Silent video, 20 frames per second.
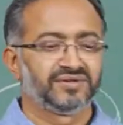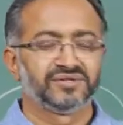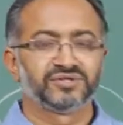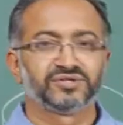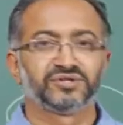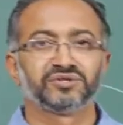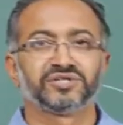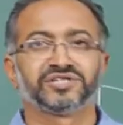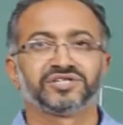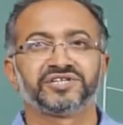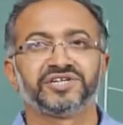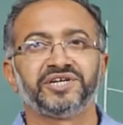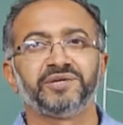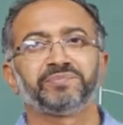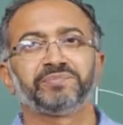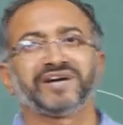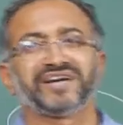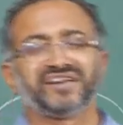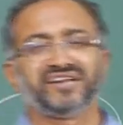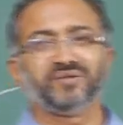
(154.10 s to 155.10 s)
so the three
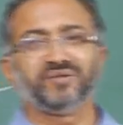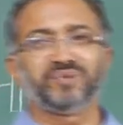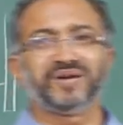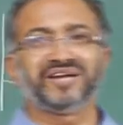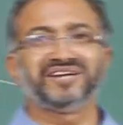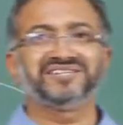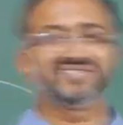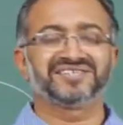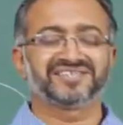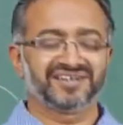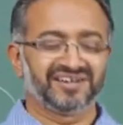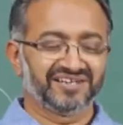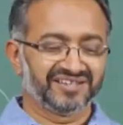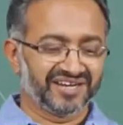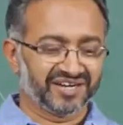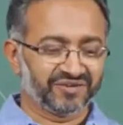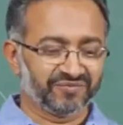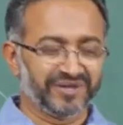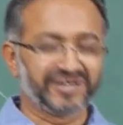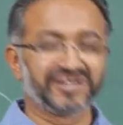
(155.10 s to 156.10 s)
parallel plates
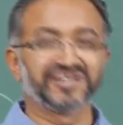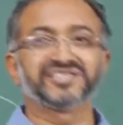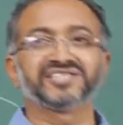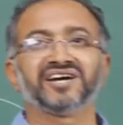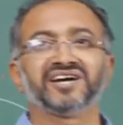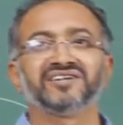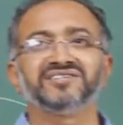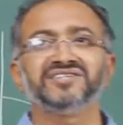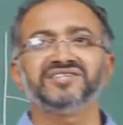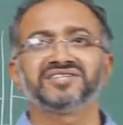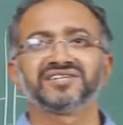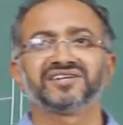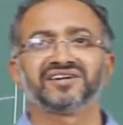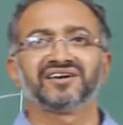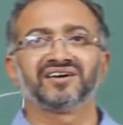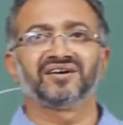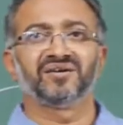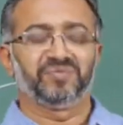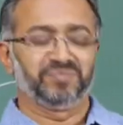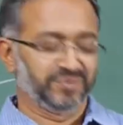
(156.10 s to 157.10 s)
that we discussed,
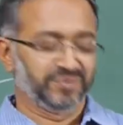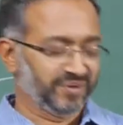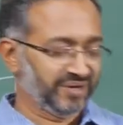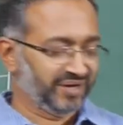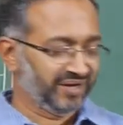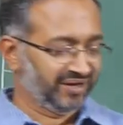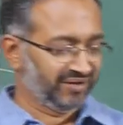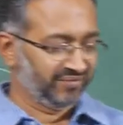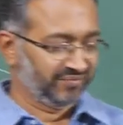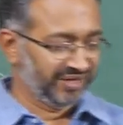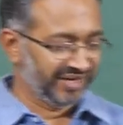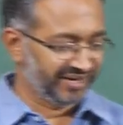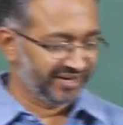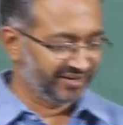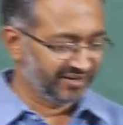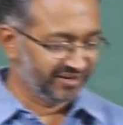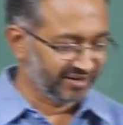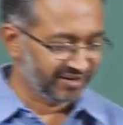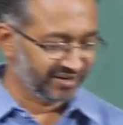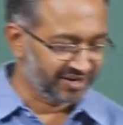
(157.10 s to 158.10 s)
we
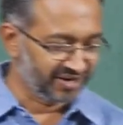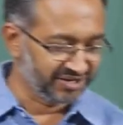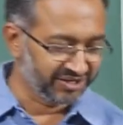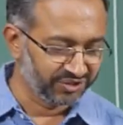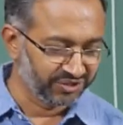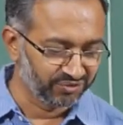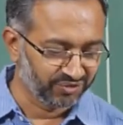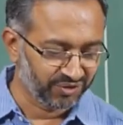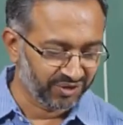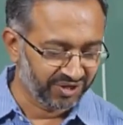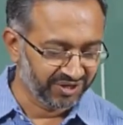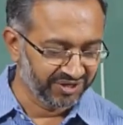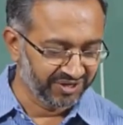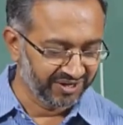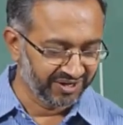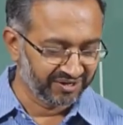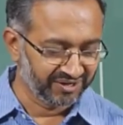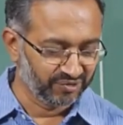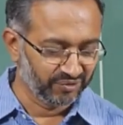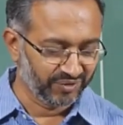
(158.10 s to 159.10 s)
can continue on
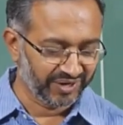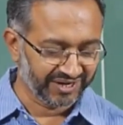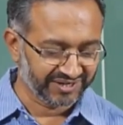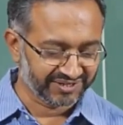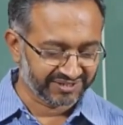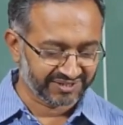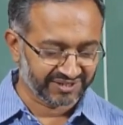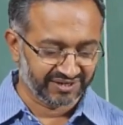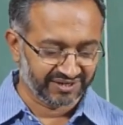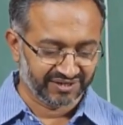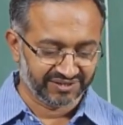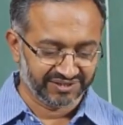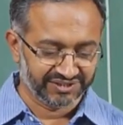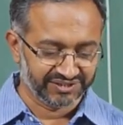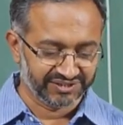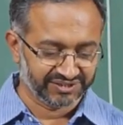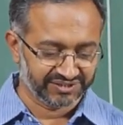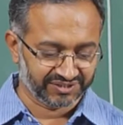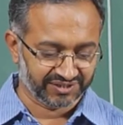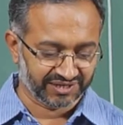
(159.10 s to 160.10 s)
and look at
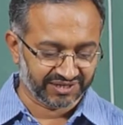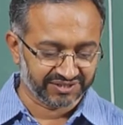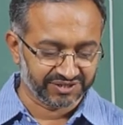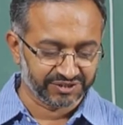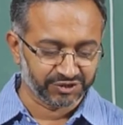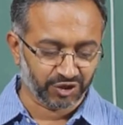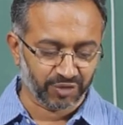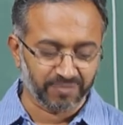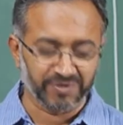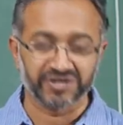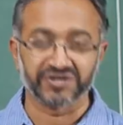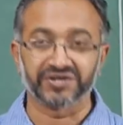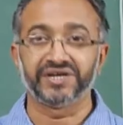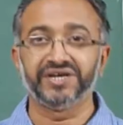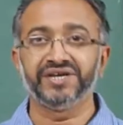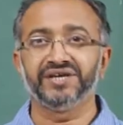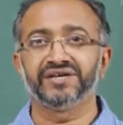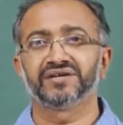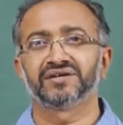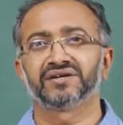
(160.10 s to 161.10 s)
this other geometry,
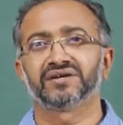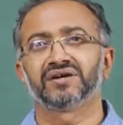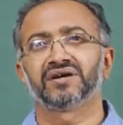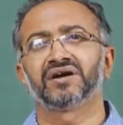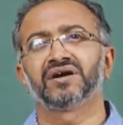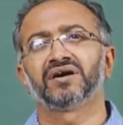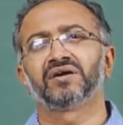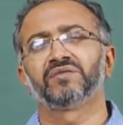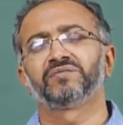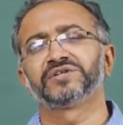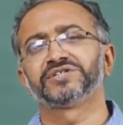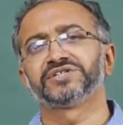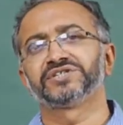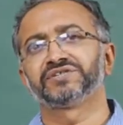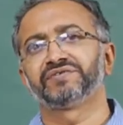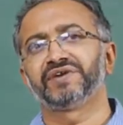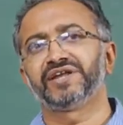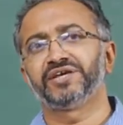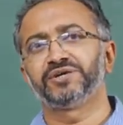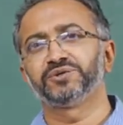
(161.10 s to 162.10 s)
which is
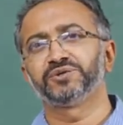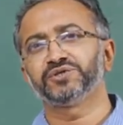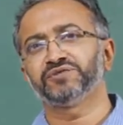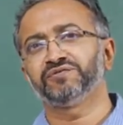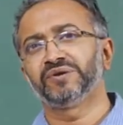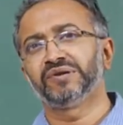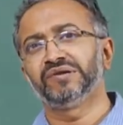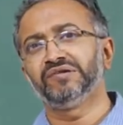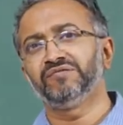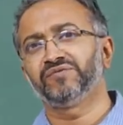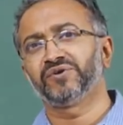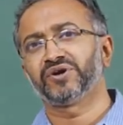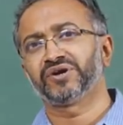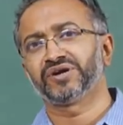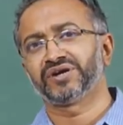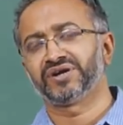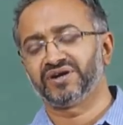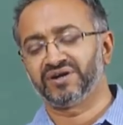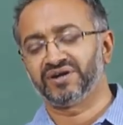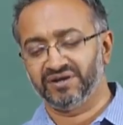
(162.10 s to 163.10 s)
very useful
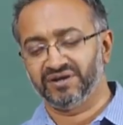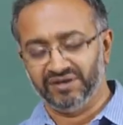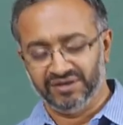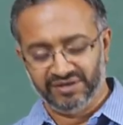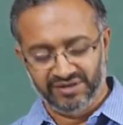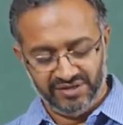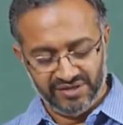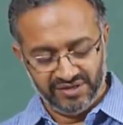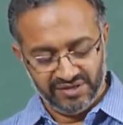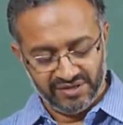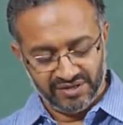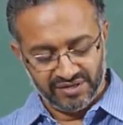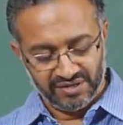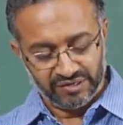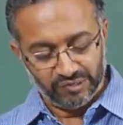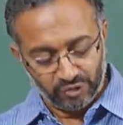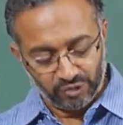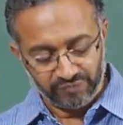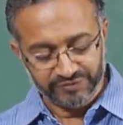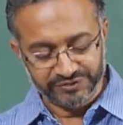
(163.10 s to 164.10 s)
for
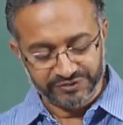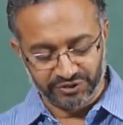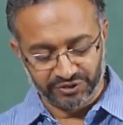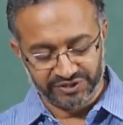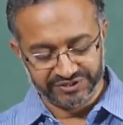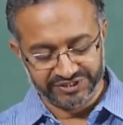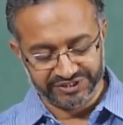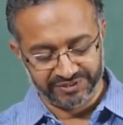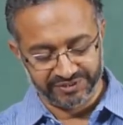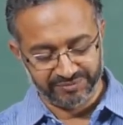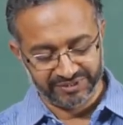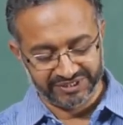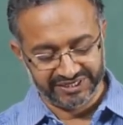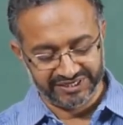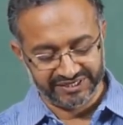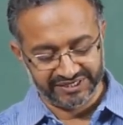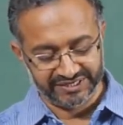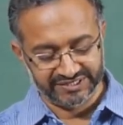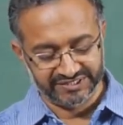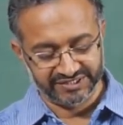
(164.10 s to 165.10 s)
low viscosity
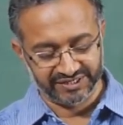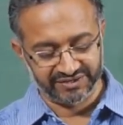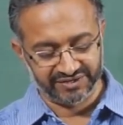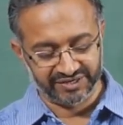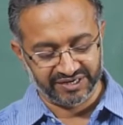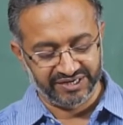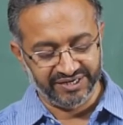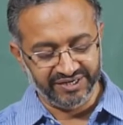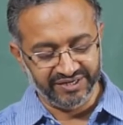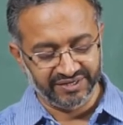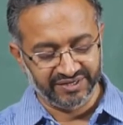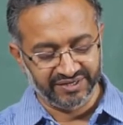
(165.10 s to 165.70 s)
materials generally.